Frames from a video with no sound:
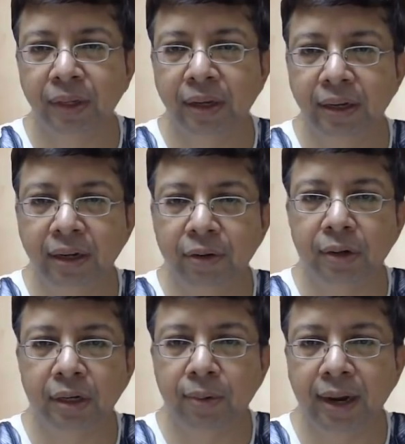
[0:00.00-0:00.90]
It didn't
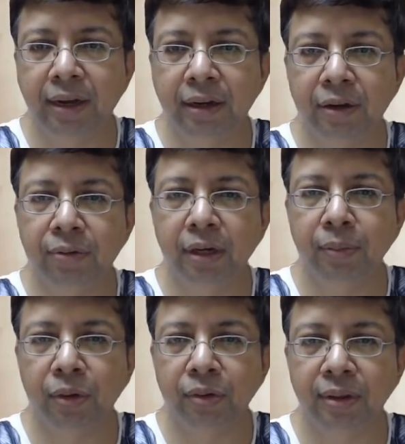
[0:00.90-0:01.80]
work. Why didn't it
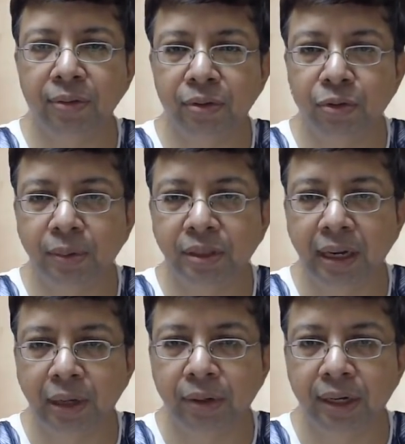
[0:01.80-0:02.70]
work? Because there was too much
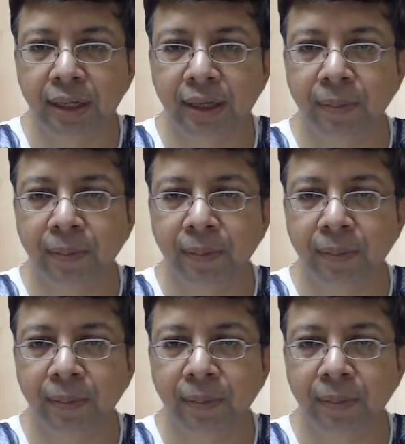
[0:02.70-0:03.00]
liquidity.